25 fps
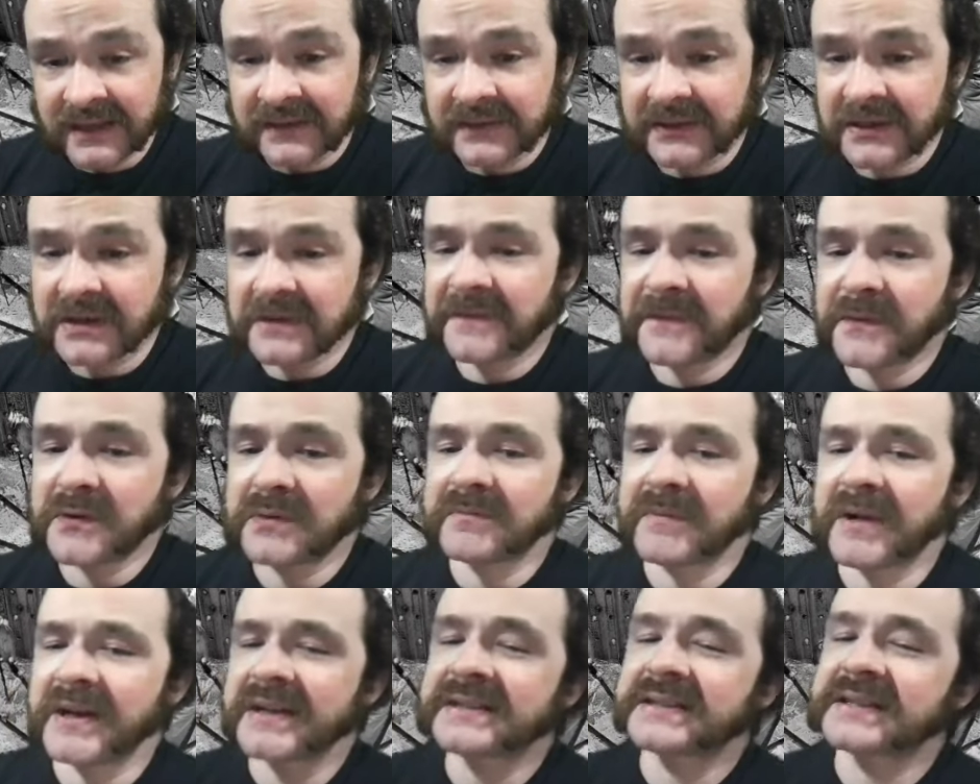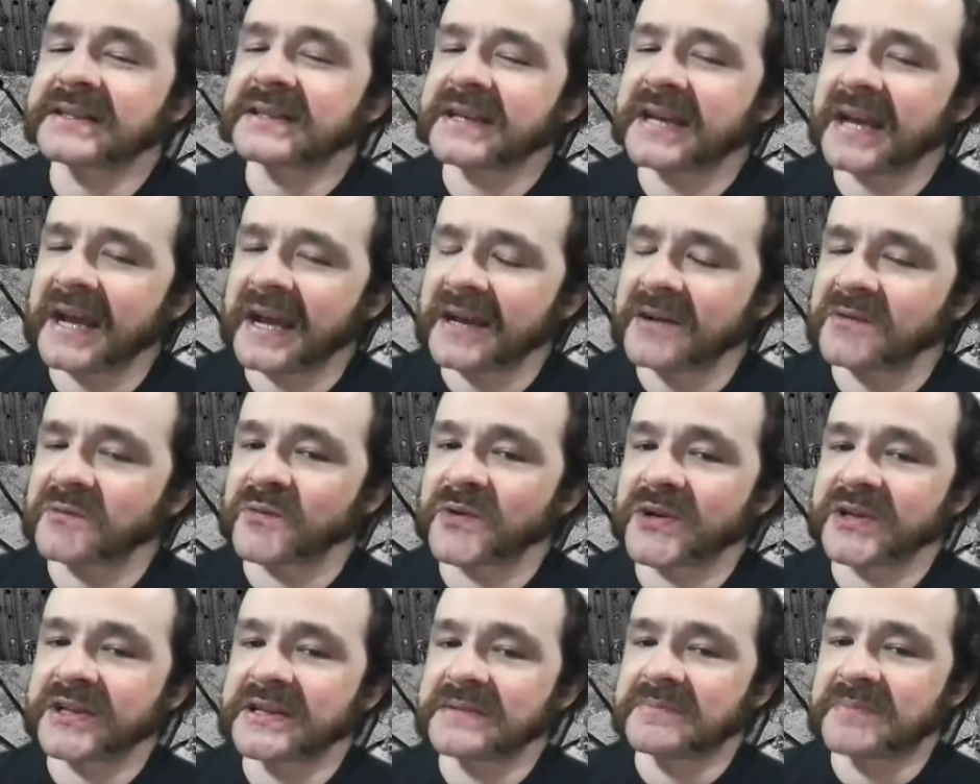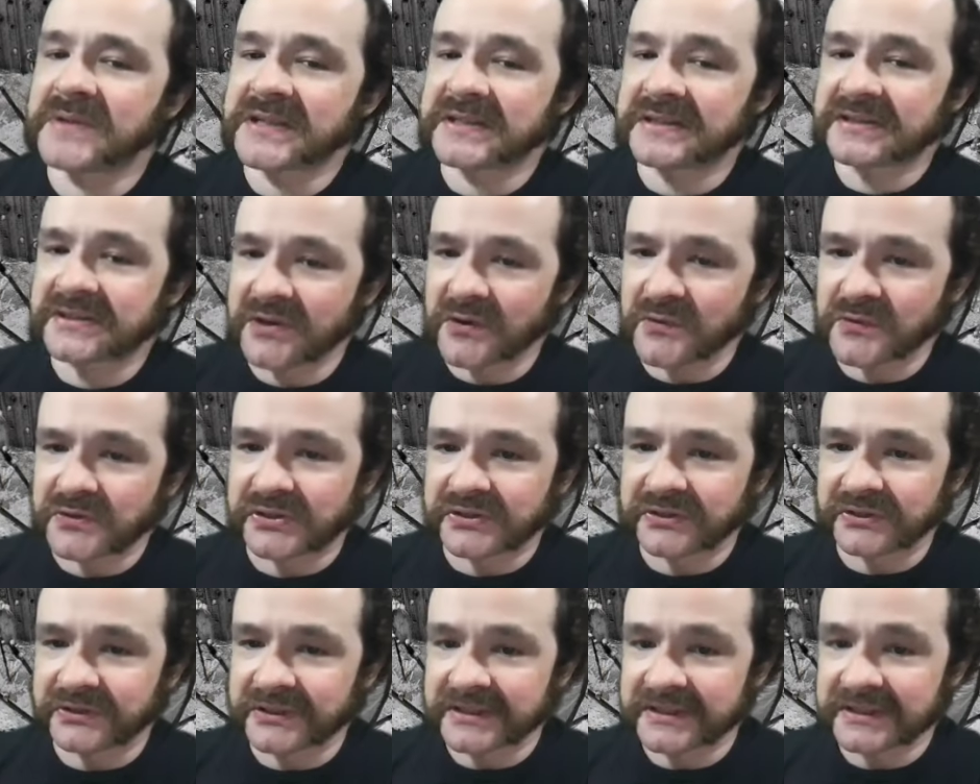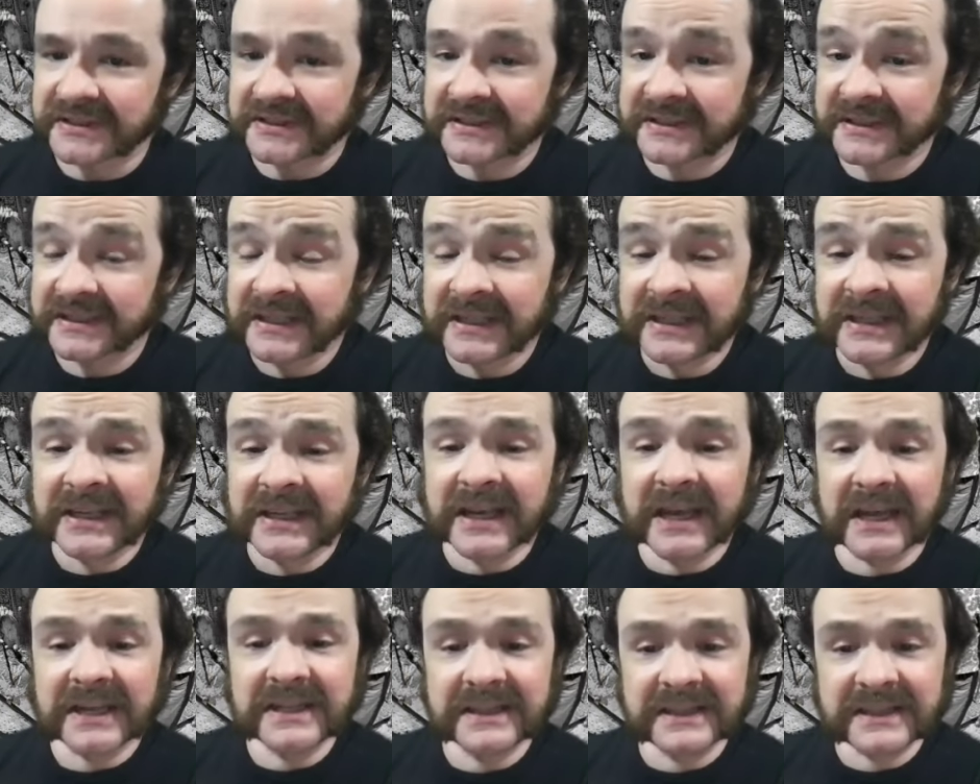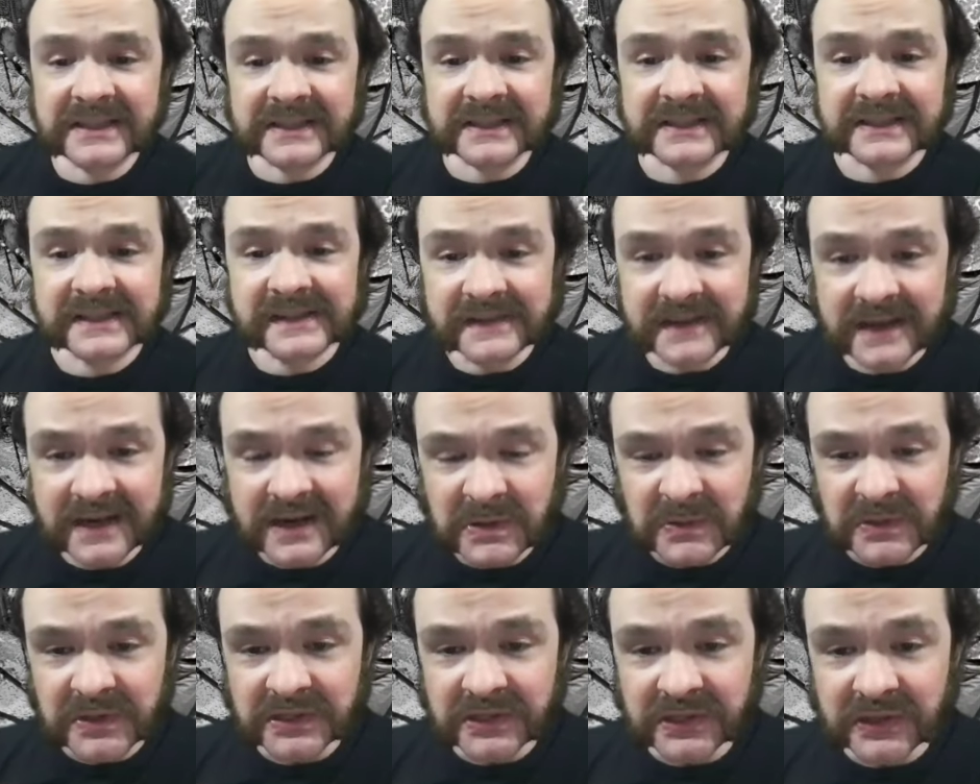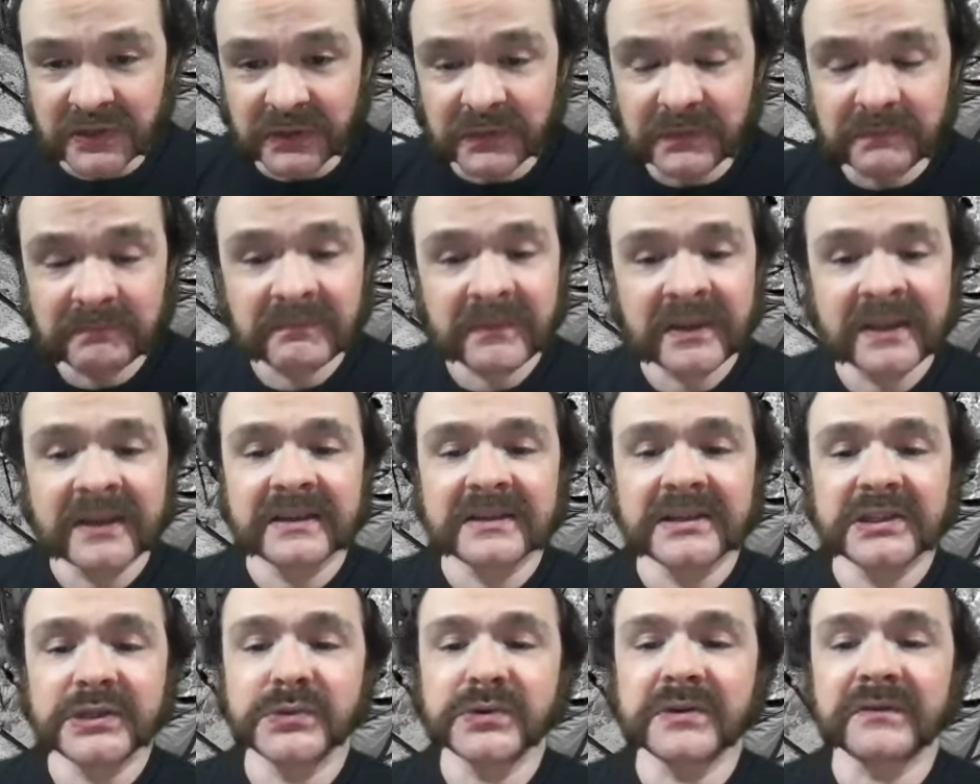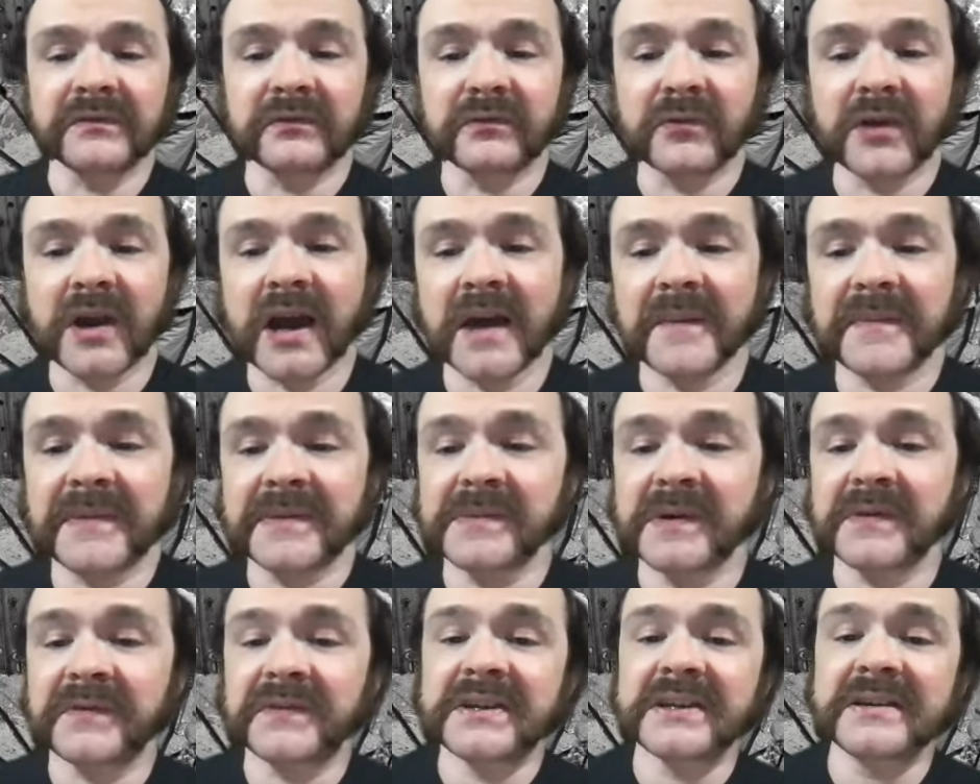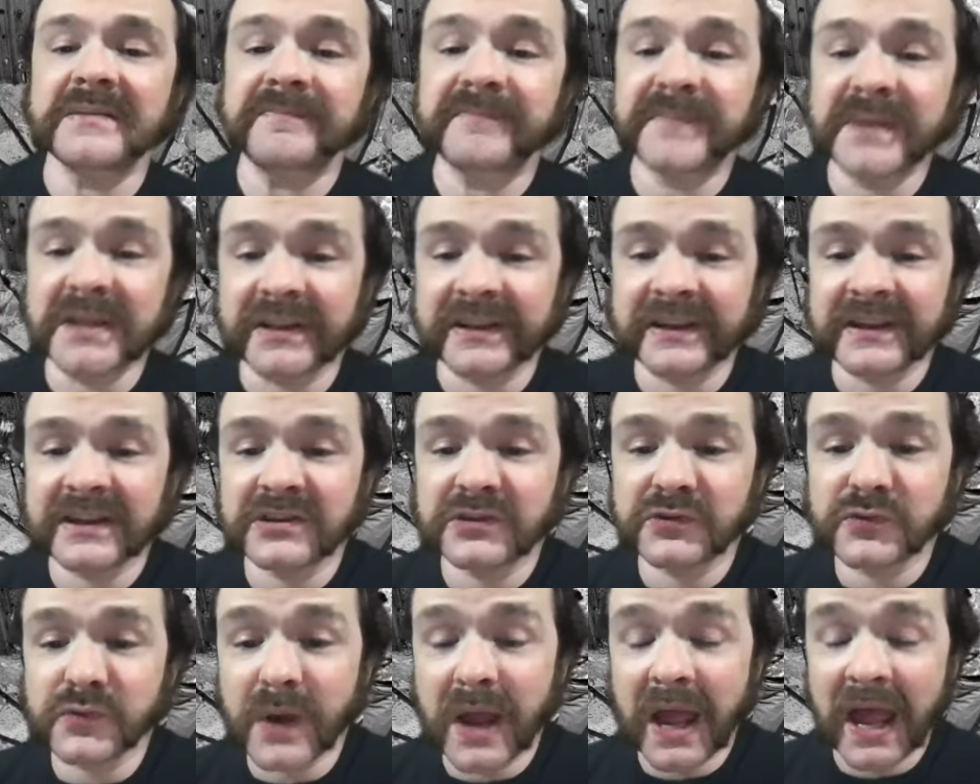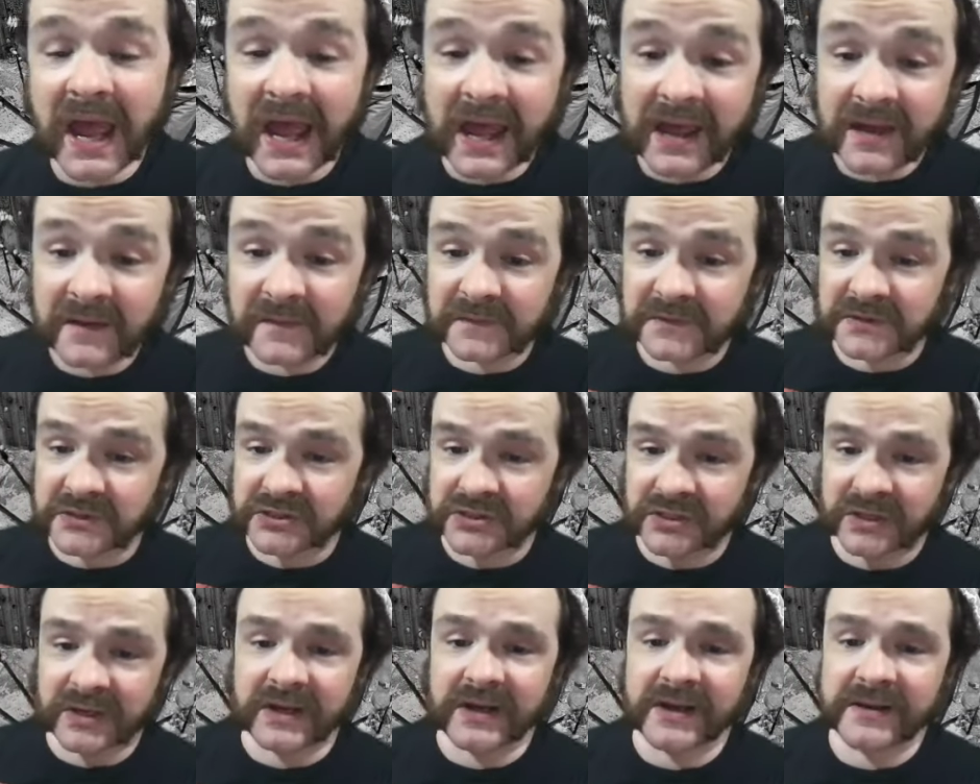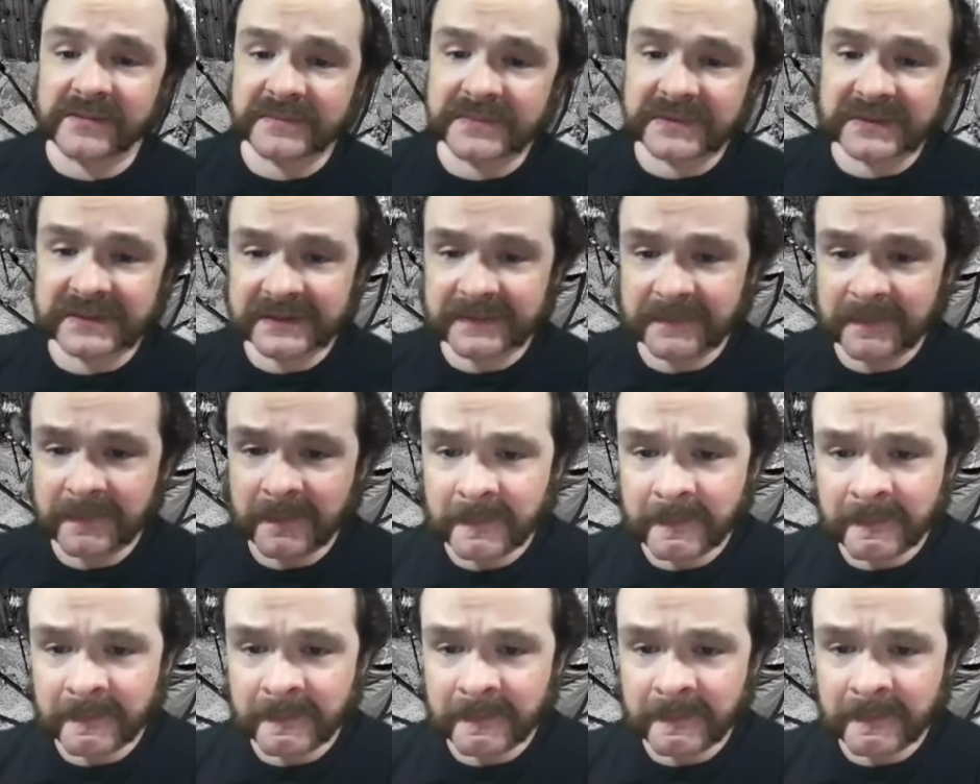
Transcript: Therefore, mice can't really be socialist. And in this scenario, you have robbed them of the ability to have jobs,